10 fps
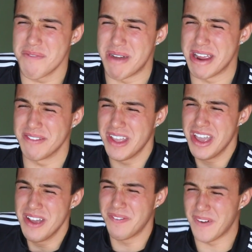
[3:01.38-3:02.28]
off my
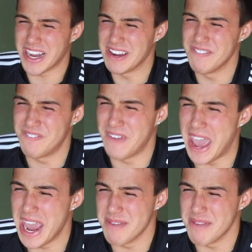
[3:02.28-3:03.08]
freaking fame.